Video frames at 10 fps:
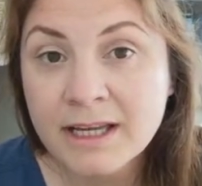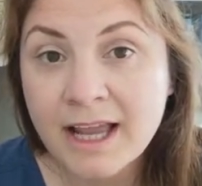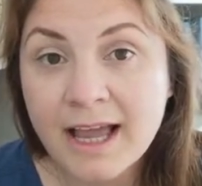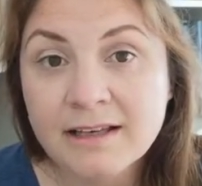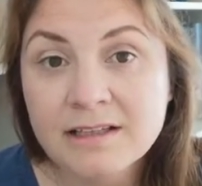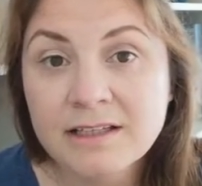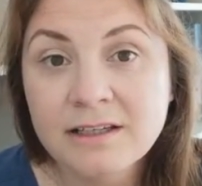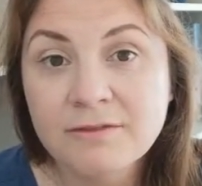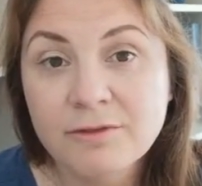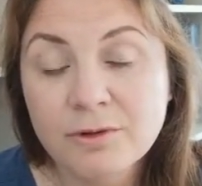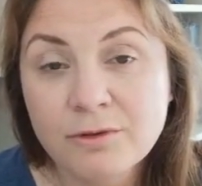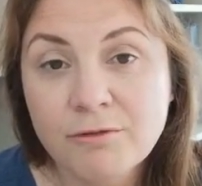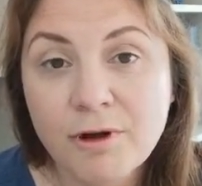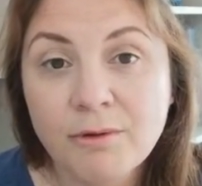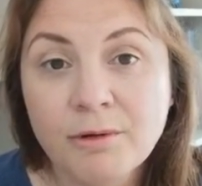candidate for the
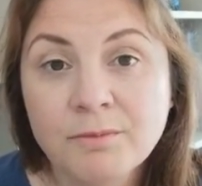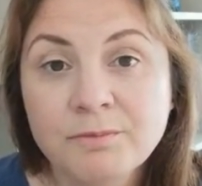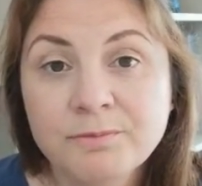role.